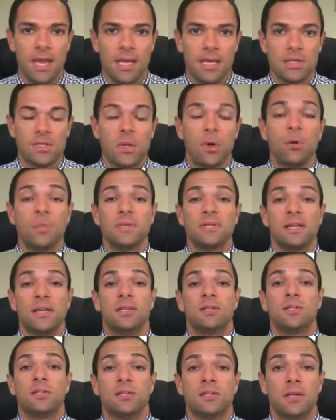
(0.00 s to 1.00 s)
So I hope this
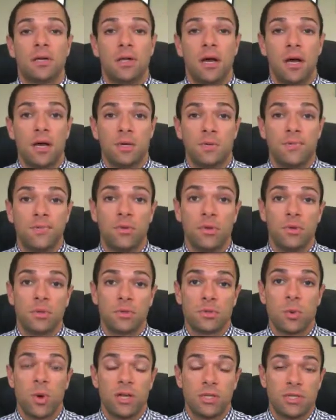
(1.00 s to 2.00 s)
answers a few of
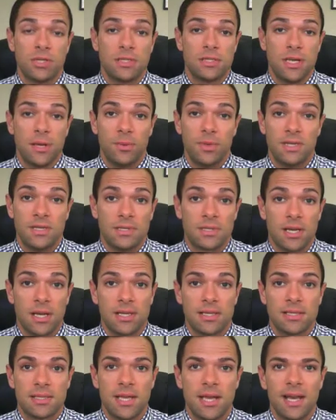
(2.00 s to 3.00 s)
those questions that we
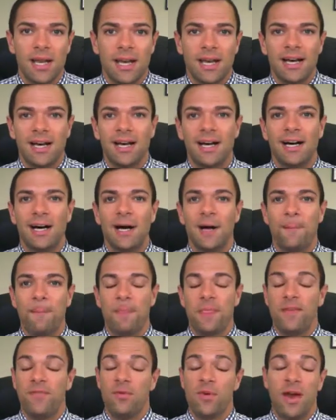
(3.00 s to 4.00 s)
discussed.
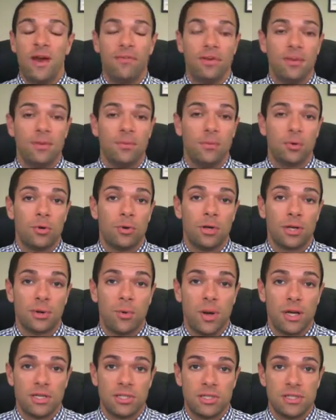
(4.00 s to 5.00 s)
If you have any more
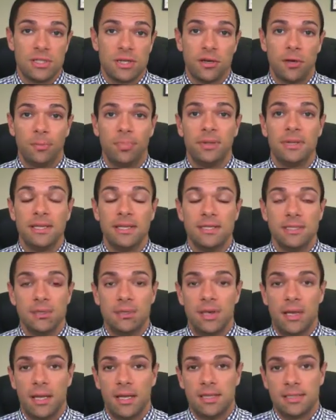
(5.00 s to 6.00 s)
questions at all, please do
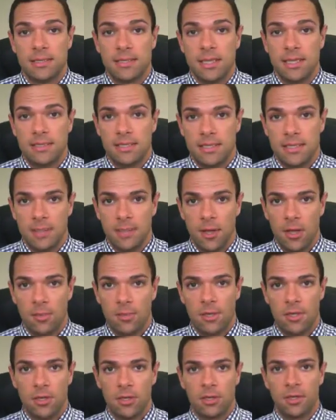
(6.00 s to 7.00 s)
not hesitate to email
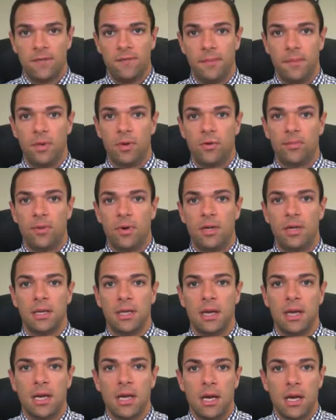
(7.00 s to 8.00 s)
me or give me a ring.
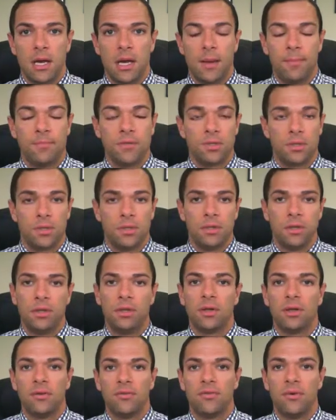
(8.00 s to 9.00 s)
I'm certainly
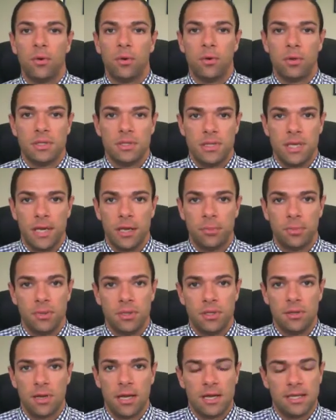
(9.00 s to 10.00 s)
looking forward to
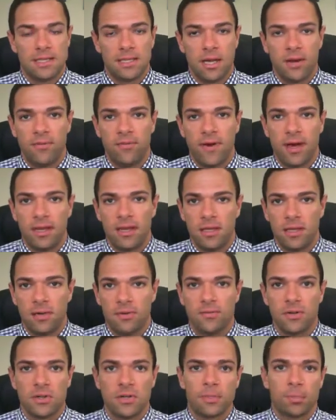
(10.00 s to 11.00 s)
helping you guys out finding
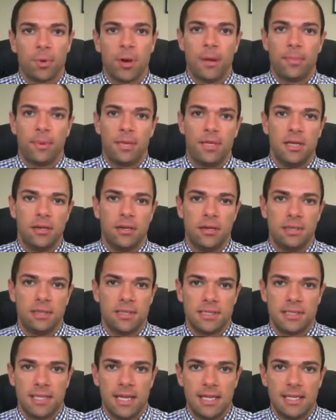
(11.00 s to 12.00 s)
your first property here in the
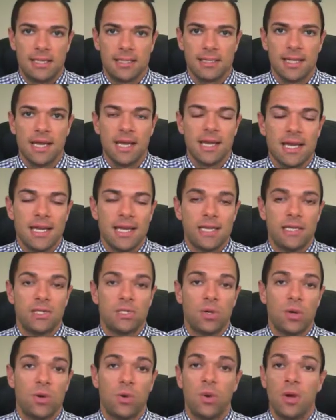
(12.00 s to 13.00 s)
States. And
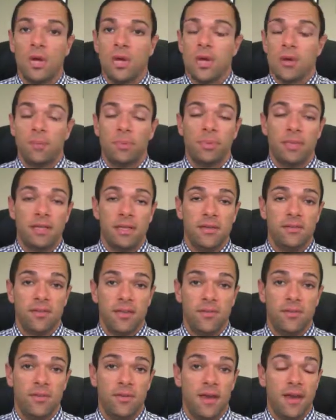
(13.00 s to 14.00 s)
so please,
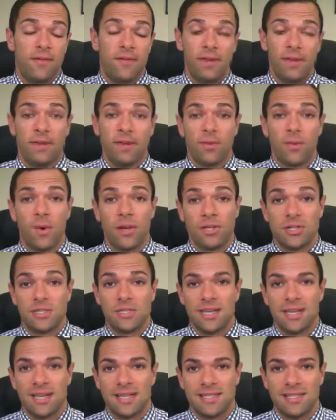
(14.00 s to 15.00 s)
if you have any other questions,
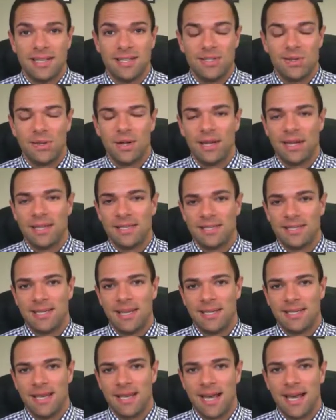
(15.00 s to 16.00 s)
like I said, do not
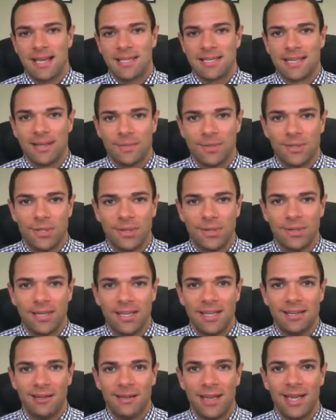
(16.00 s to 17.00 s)
hesitate to ask, and I'm certainly
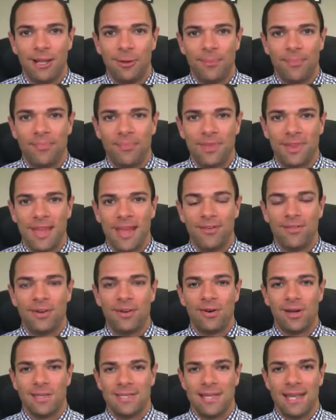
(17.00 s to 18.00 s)
here to help. Have a
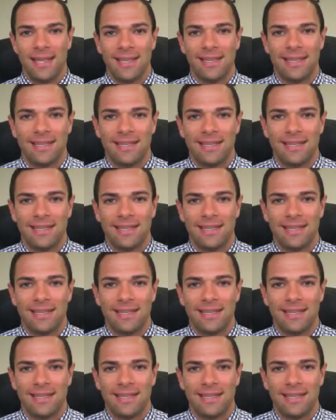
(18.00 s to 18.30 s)
great day.